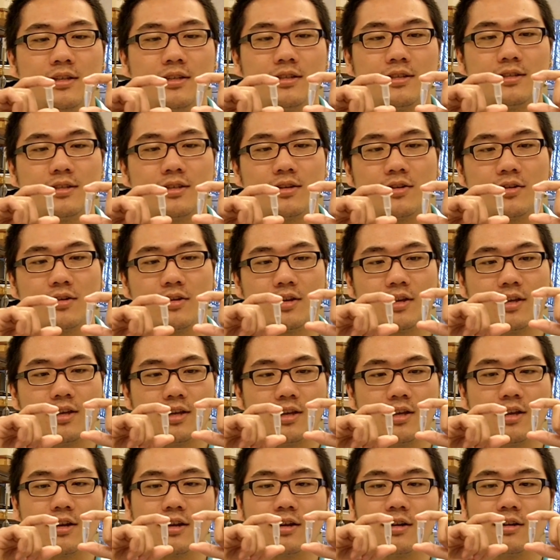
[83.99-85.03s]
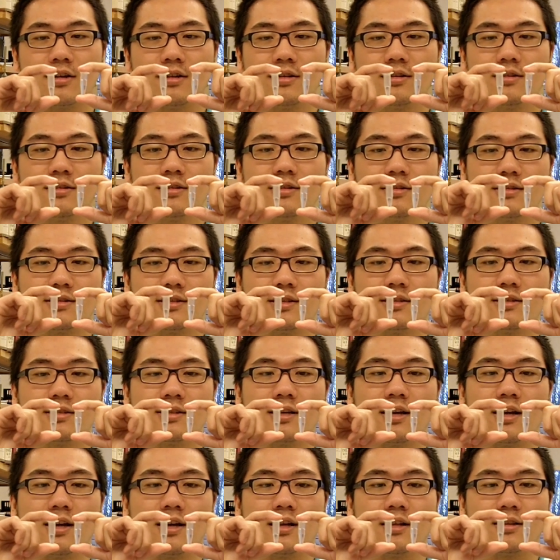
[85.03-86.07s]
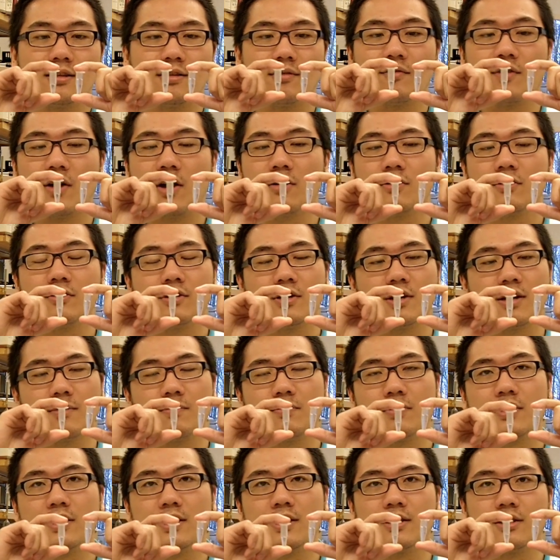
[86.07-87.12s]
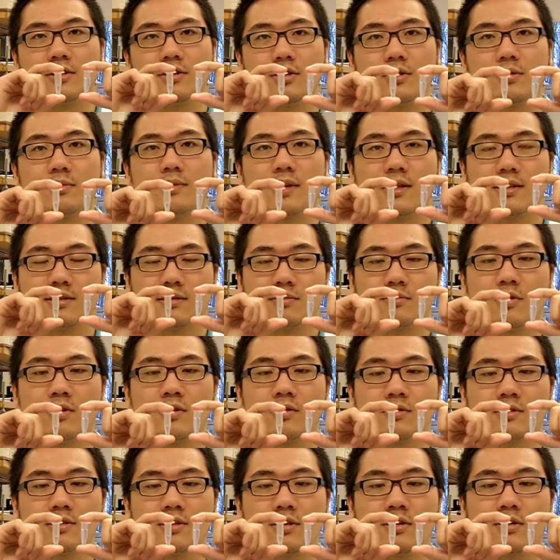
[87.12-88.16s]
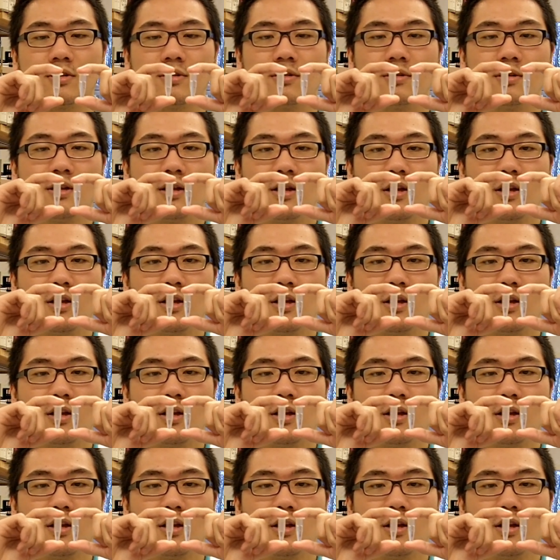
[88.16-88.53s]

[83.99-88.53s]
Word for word: So here, since the volume you can put in the tube are small, so